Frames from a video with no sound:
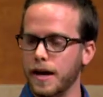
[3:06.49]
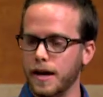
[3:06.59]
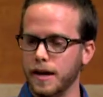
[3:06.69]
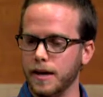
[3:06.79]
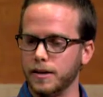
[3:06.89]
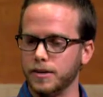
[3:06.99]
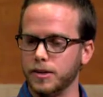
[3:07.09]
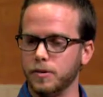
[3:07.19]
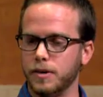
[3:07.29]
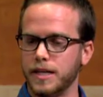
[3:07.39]
and
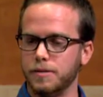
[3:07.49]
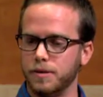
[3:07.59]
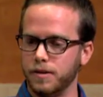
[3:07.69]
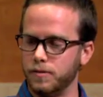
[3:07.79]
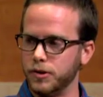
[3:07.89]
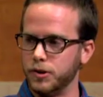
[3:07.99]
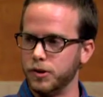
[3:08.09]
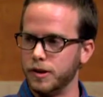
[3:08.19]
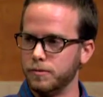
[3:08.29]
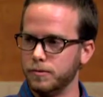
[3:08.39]
you would have to pay for the
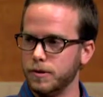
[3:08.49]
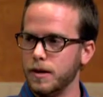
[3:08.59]
trip.